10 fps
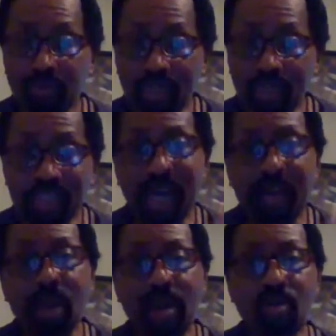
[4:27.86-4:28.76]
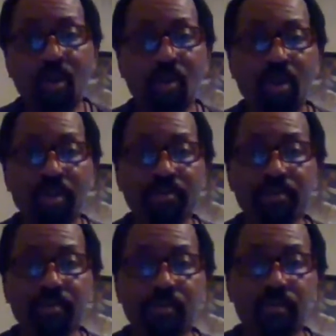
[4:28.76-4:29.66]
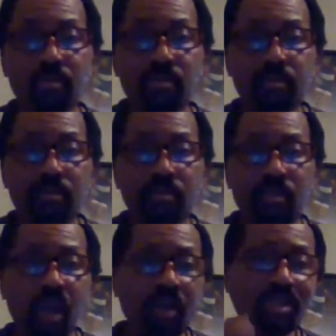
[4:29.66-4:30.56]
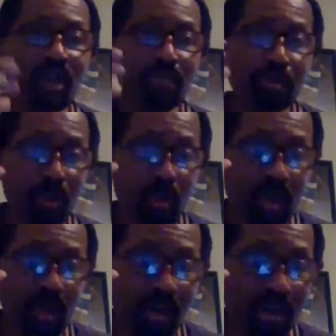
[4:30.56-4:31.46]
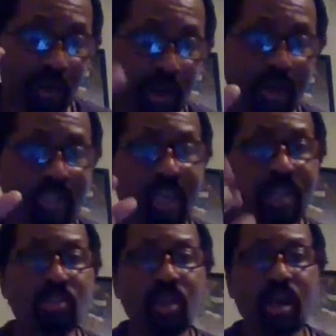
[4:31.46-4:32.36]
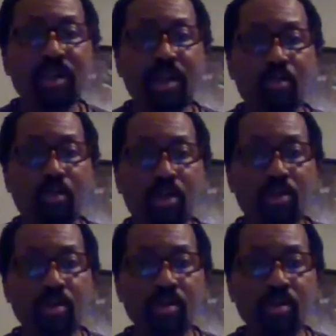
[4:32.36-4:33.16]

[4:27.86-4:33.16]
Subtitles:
discounting our coin, causing what they call a parasite into our network,